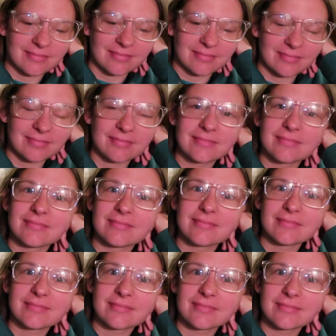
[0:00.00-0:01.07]

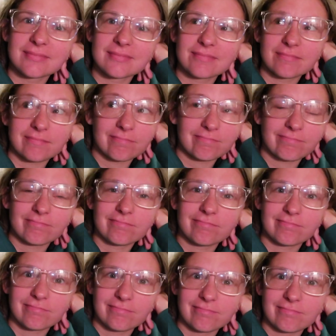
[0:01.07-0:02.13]
(silent)